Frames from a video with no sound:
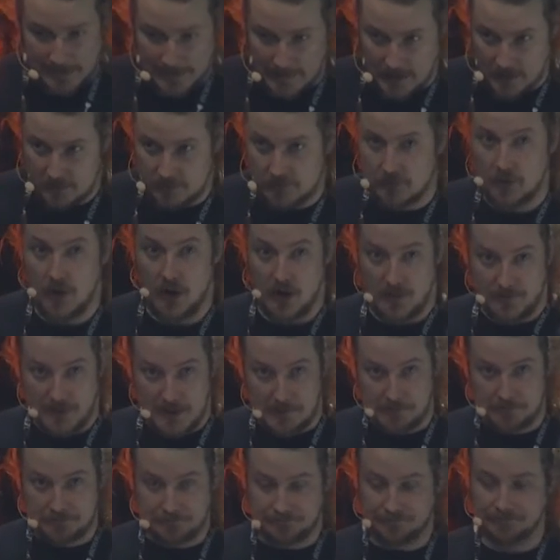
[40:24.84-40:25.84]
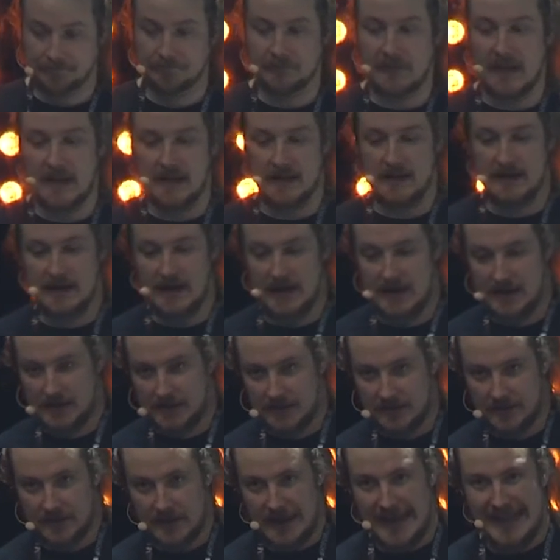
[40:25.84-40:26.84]
all of them, and
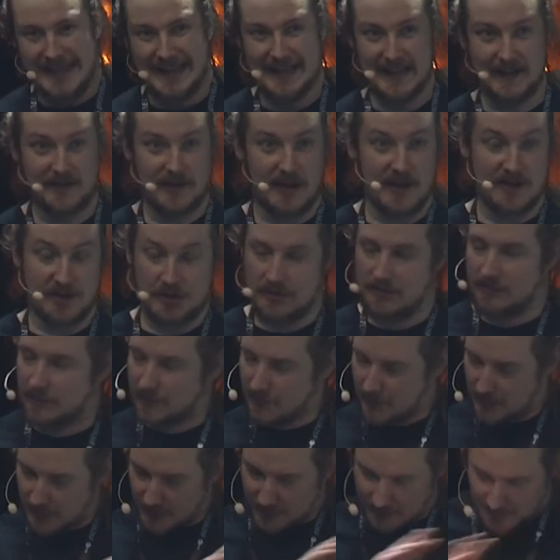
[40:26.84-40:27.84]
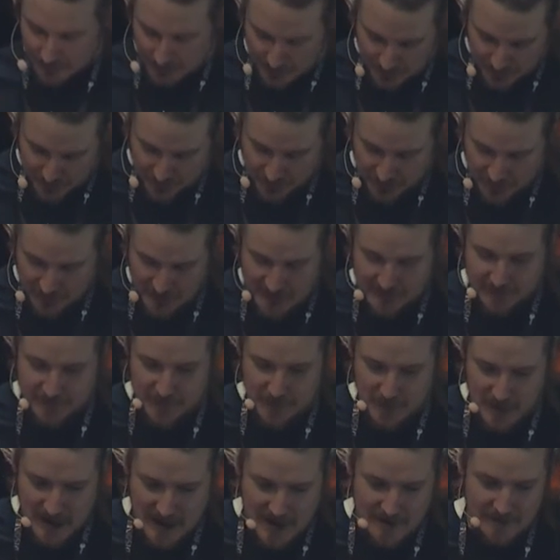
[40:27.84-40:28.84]
discussion if you
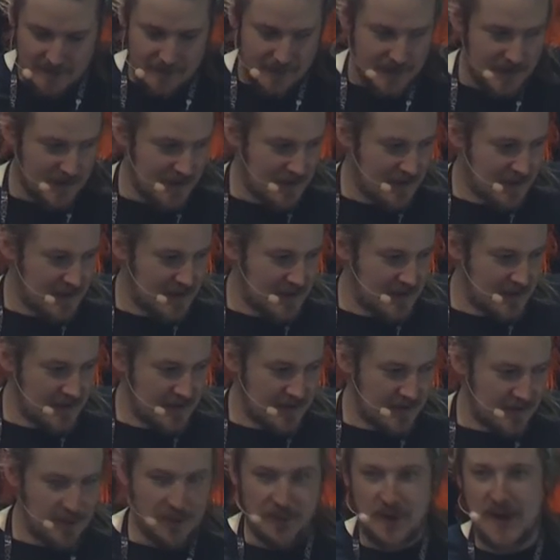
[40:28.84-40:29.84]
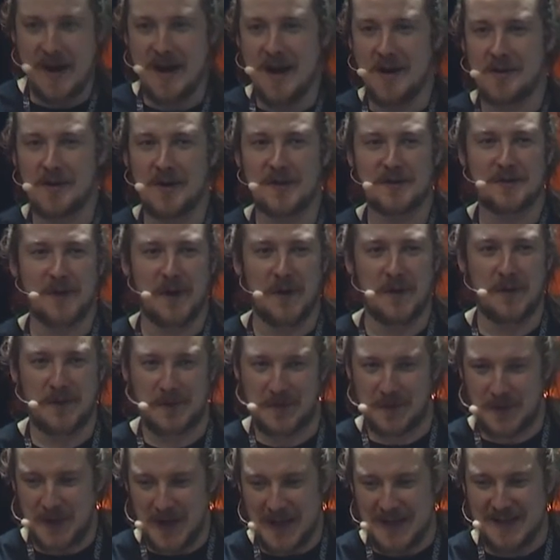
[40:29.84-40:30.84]
have 3 hours of
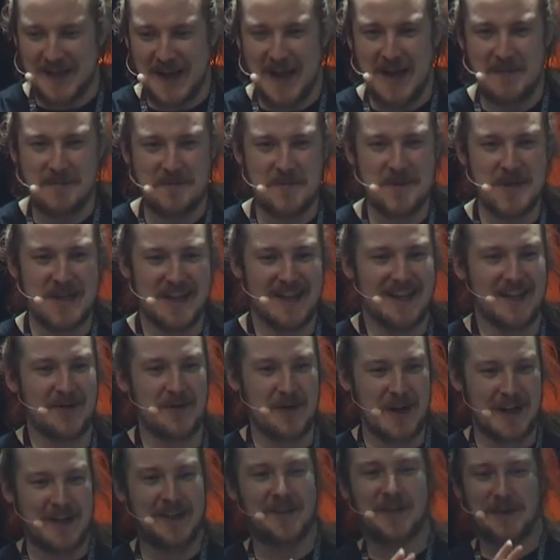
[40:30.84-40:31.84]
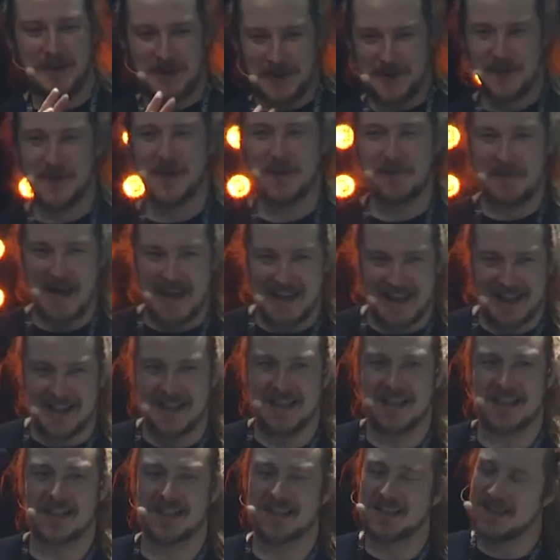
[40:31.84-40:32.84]
free time, read through the mailing
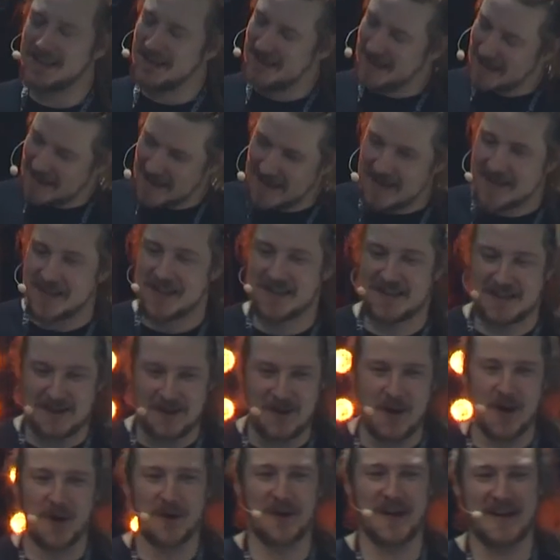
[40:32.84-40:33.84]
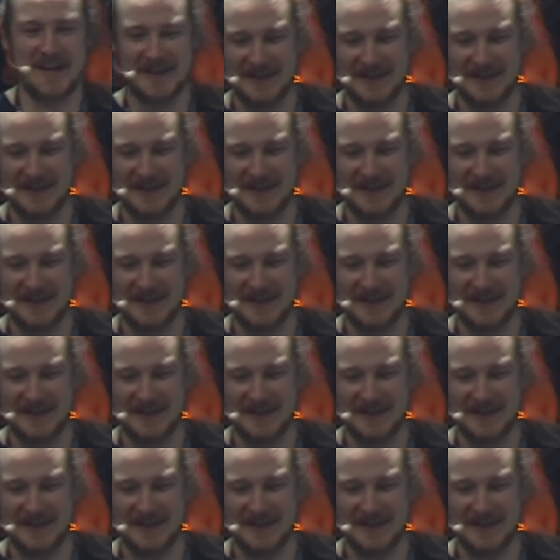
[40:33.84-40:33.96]
list. It's golden.